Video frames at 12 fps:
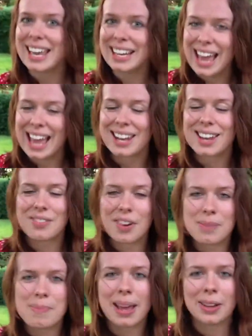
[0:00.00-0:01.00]
again, a
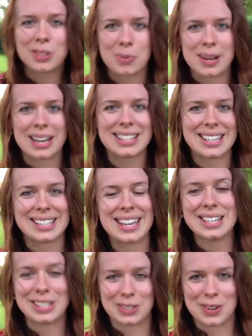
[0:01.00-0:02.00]
very male-dominated
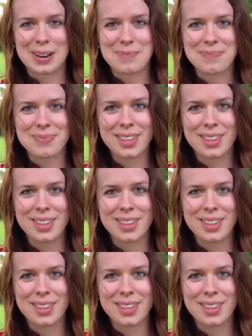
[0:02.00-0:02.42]
industry.